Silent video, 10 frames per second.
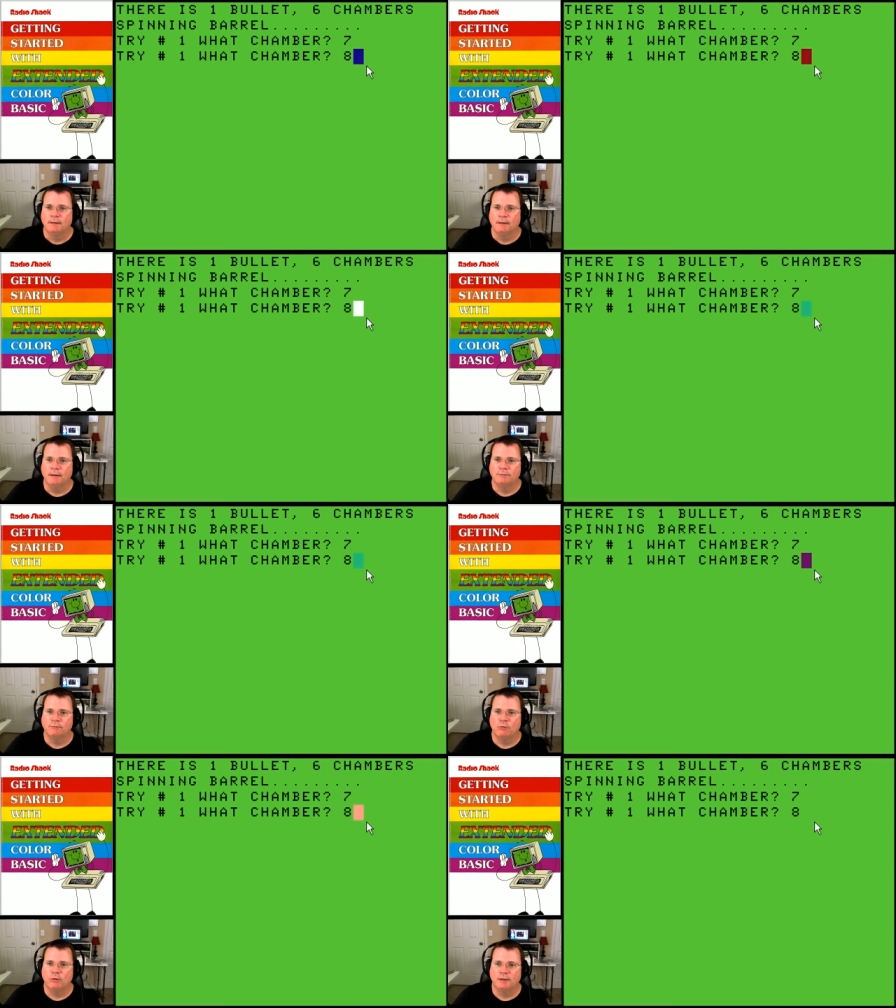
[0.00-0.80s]
it
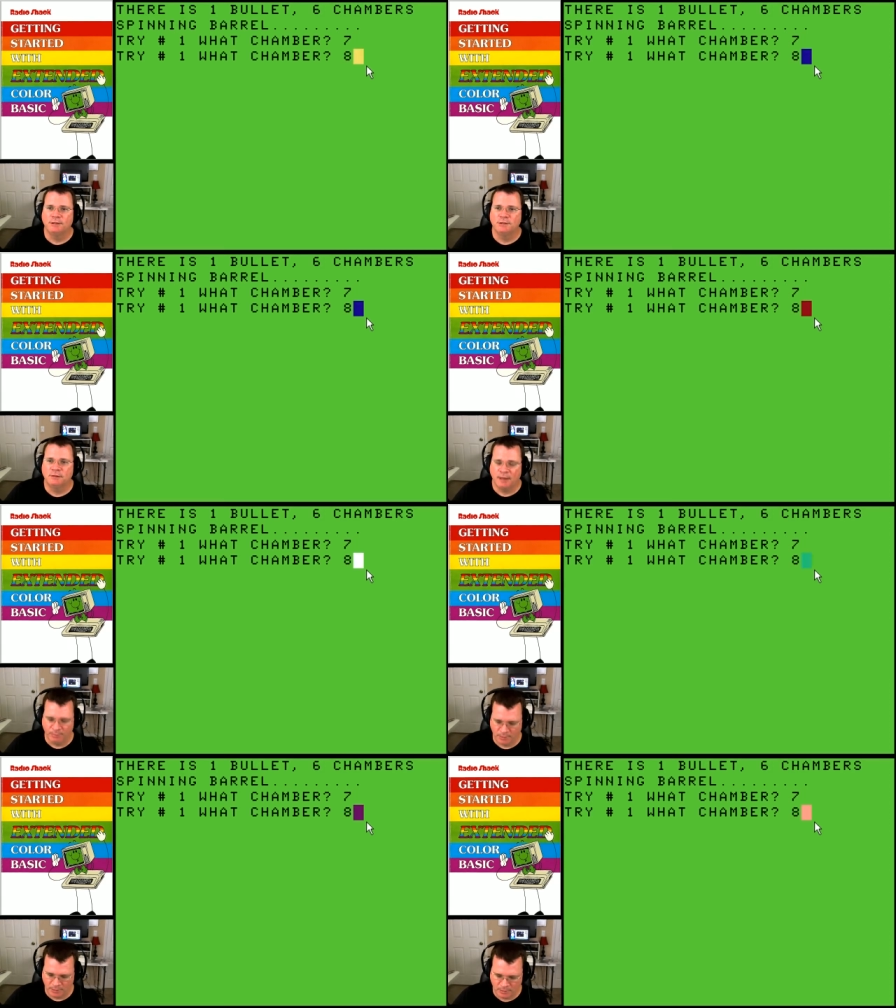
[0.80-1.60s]
won't let you
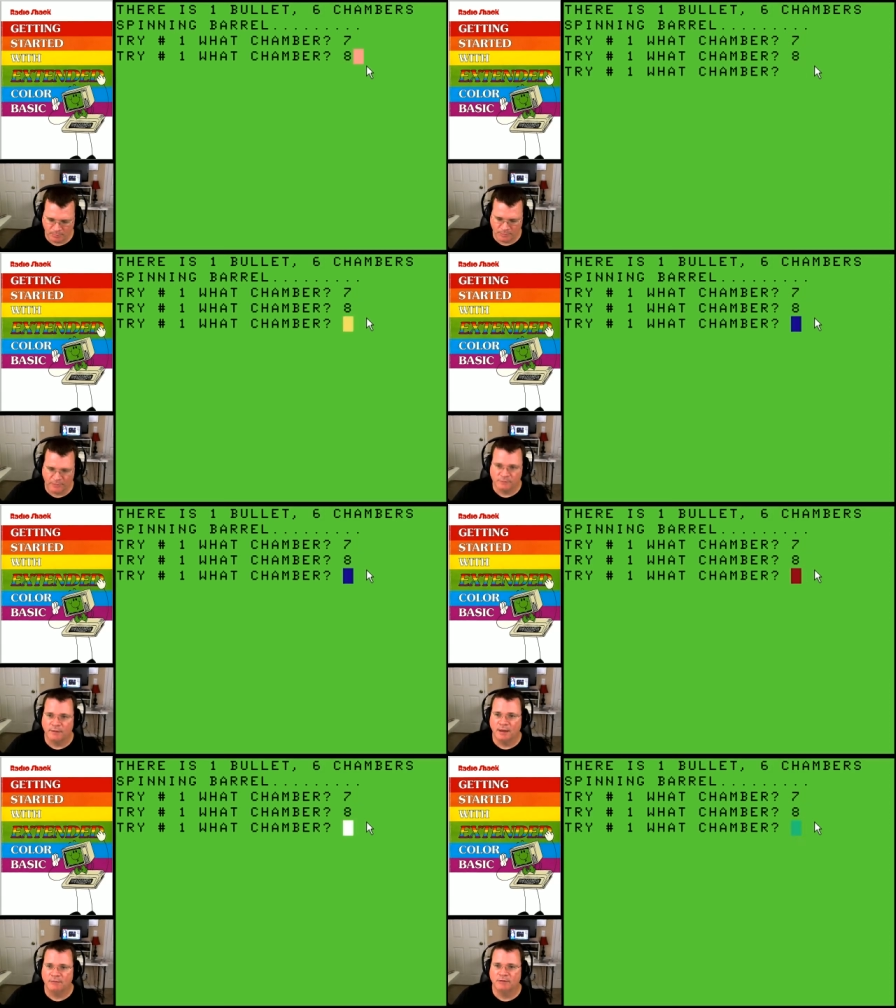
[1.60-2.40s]
type in a number that's
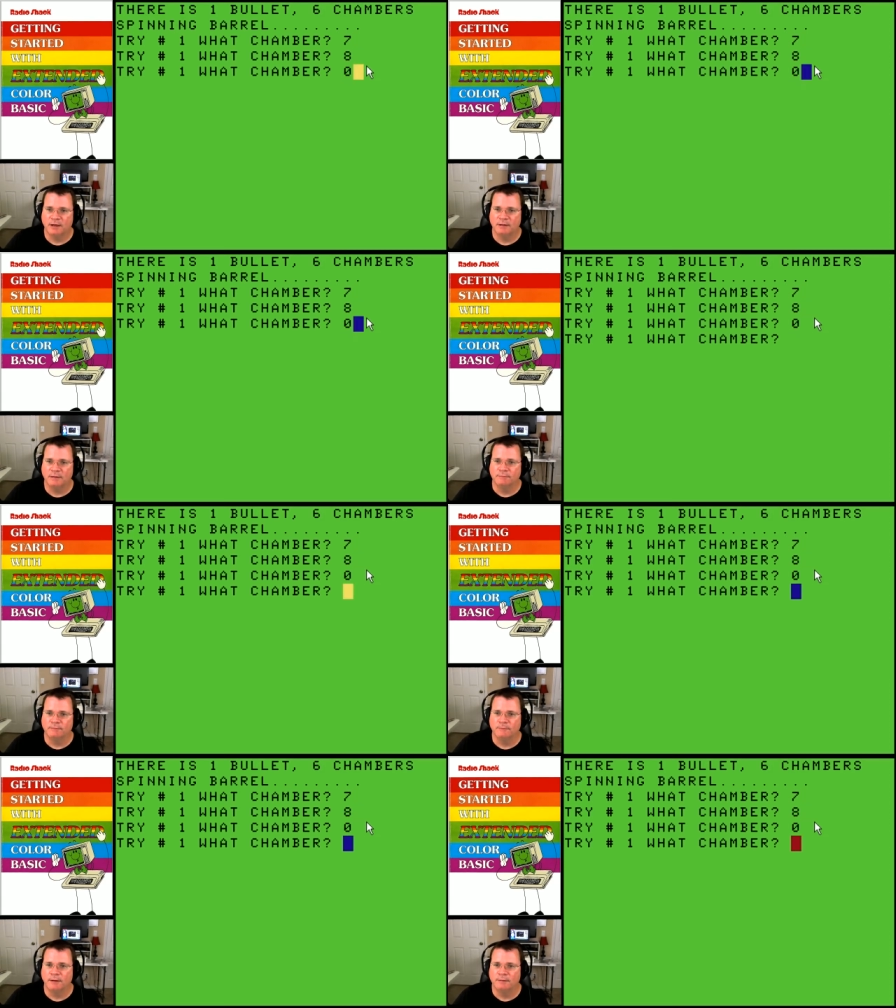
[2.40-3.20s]
not valid
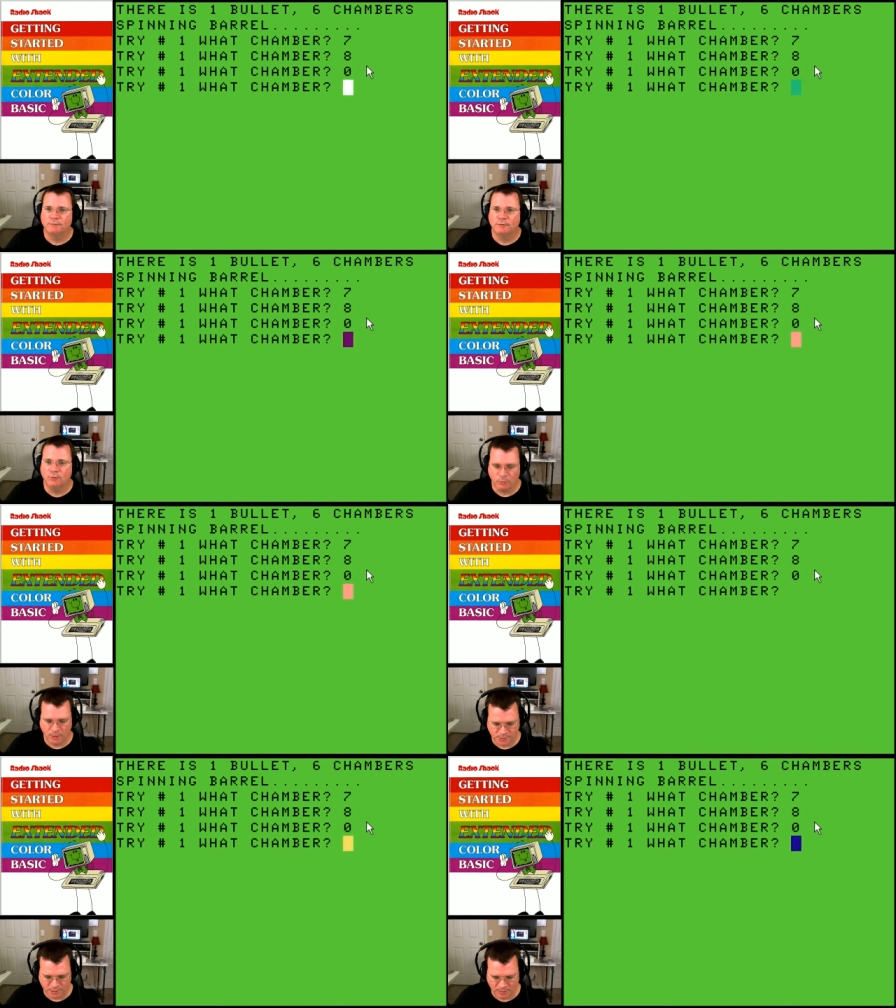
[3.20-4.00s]
right so
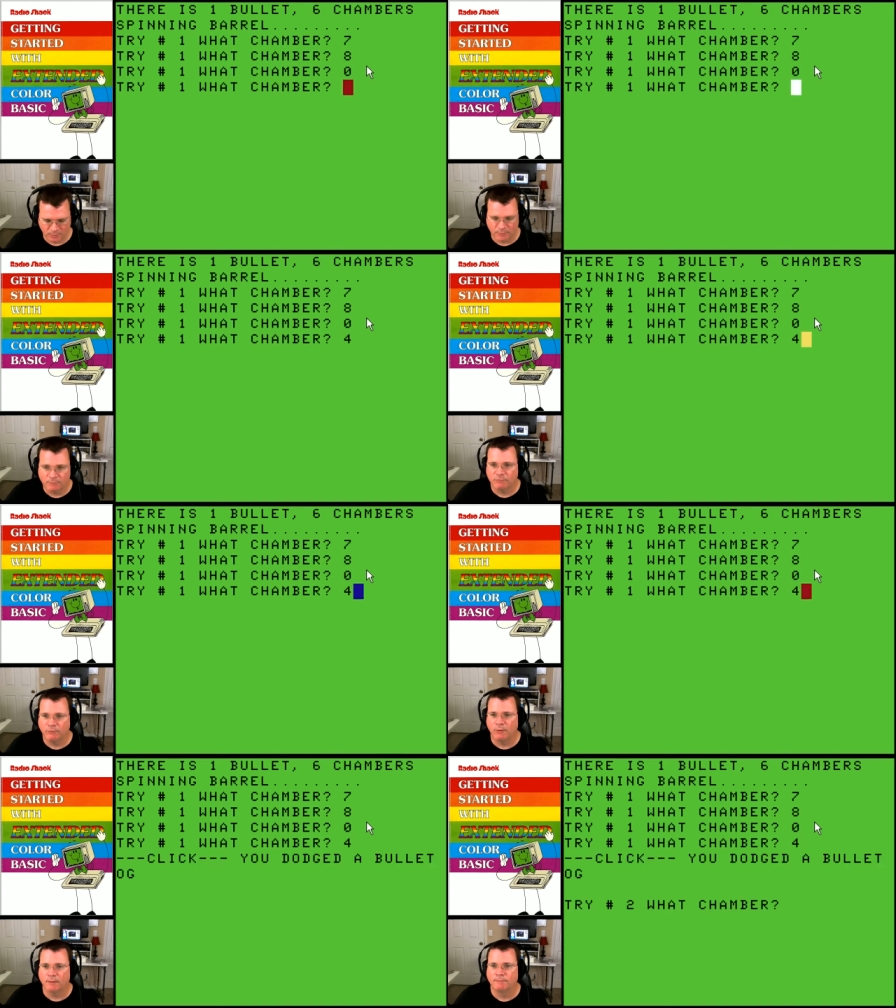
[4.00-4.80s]
what chamber
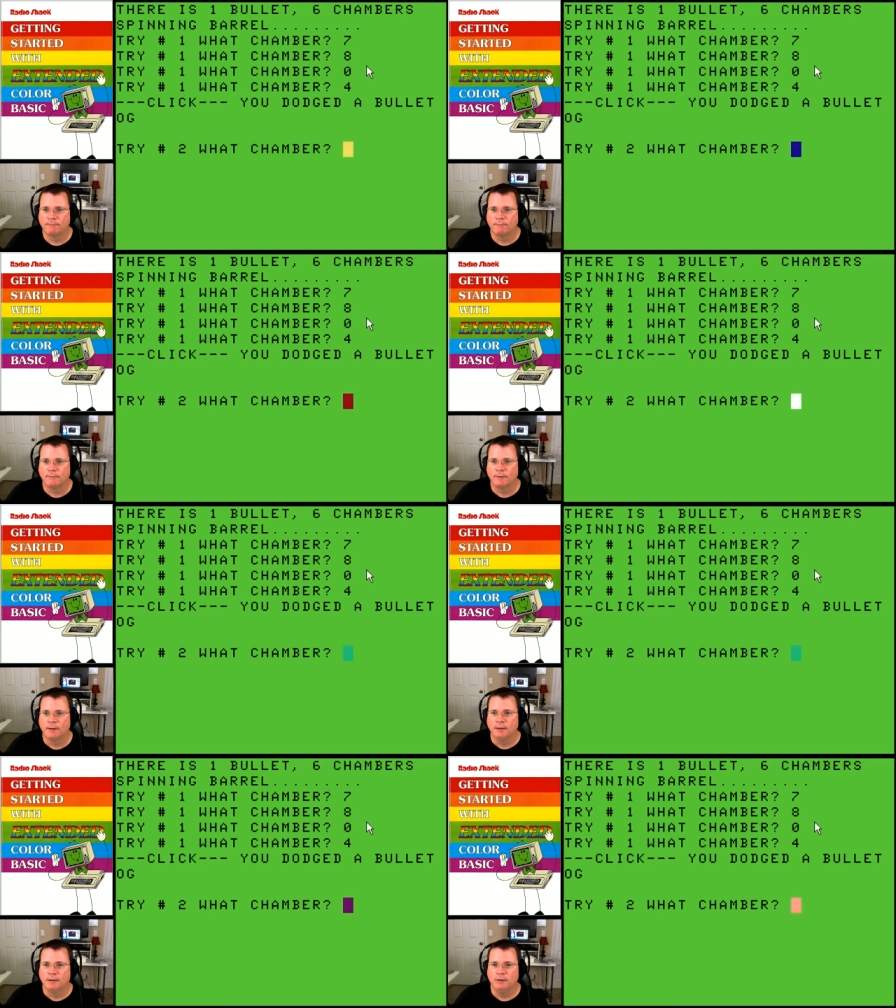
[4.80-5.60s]
four
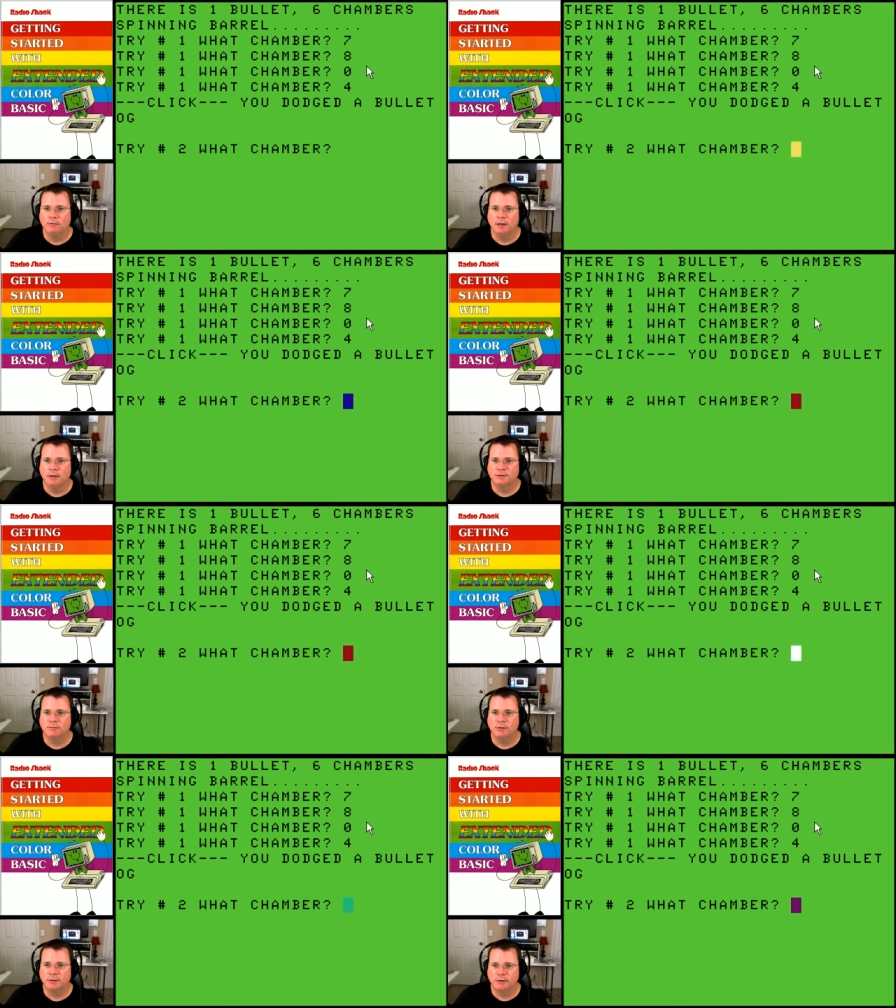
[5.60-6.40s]
you dodged a
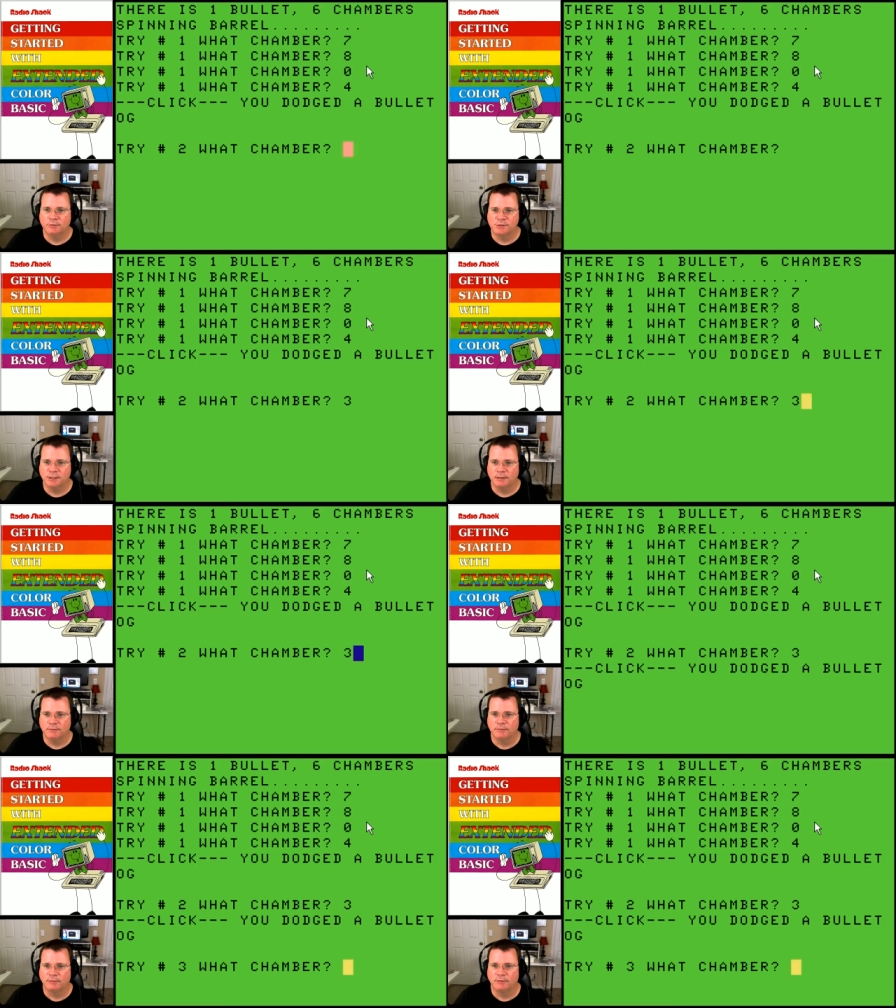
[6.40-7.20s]
bullet og
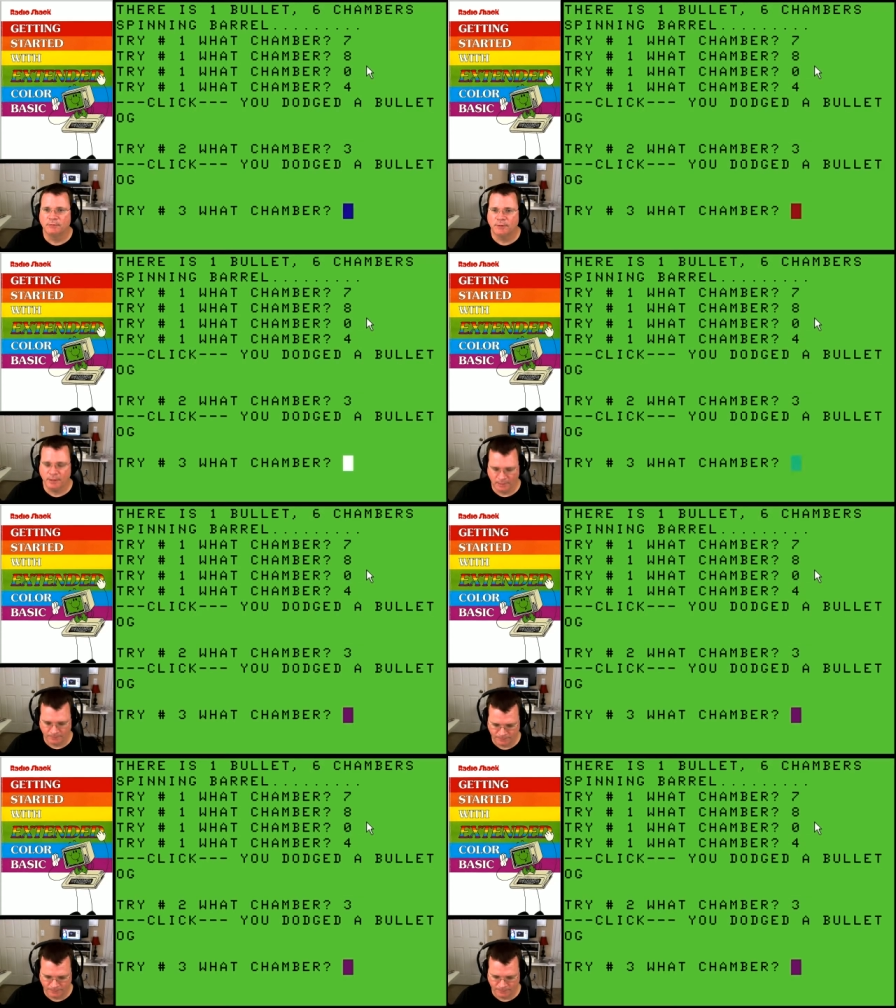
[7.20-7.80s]
three